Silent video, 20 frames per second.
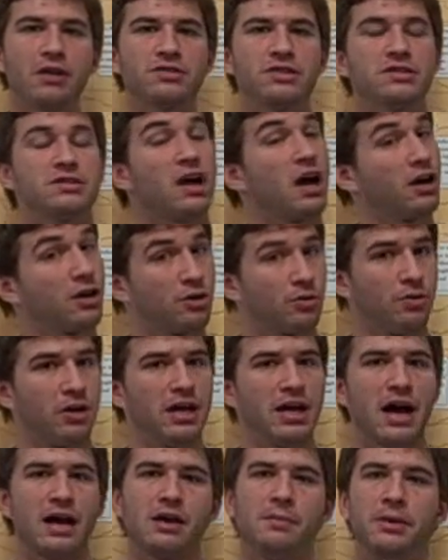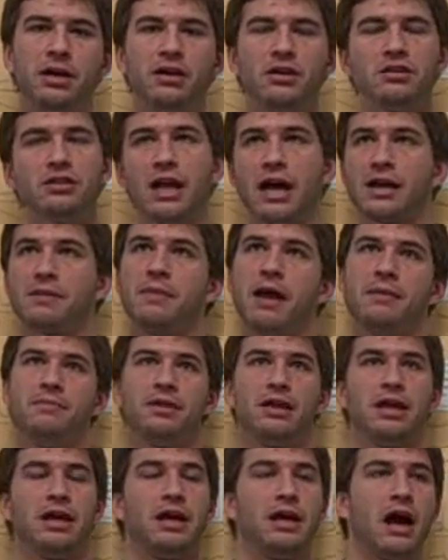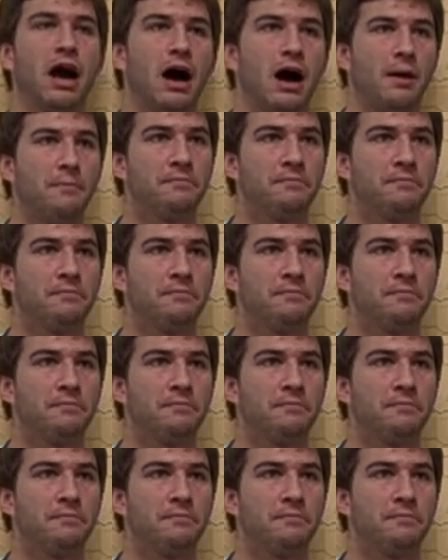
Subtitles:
houses agree on a bill, like maybe they,